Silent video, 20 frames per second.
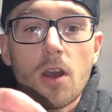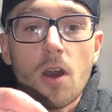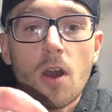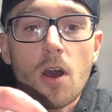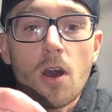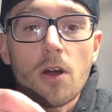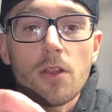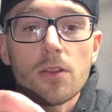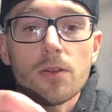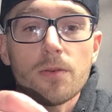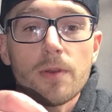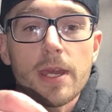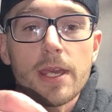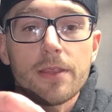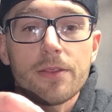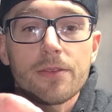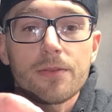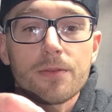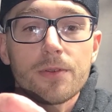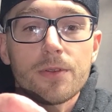all the way
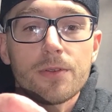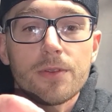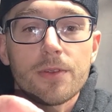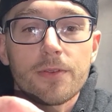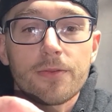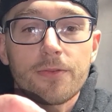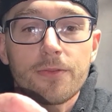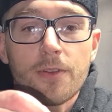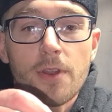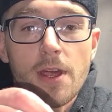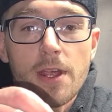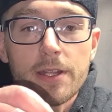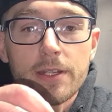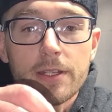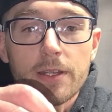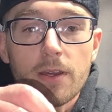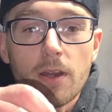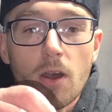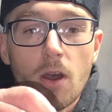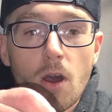through the front,
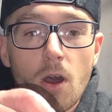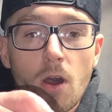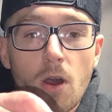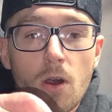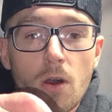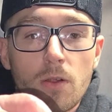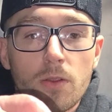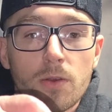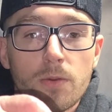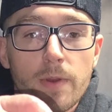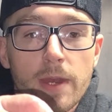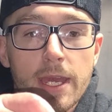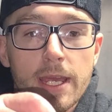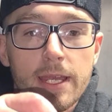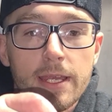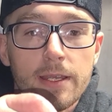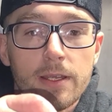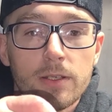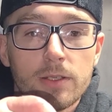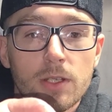all the
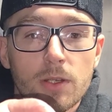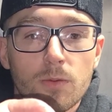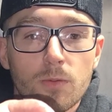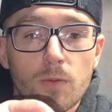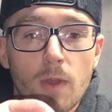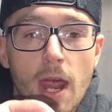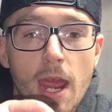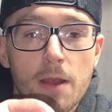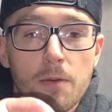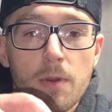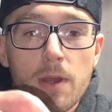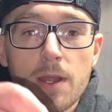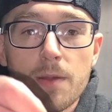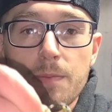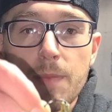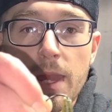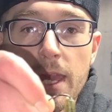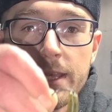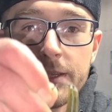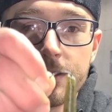way to right where
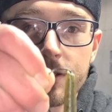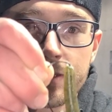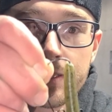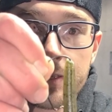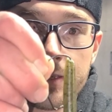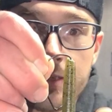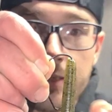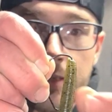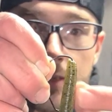it bends.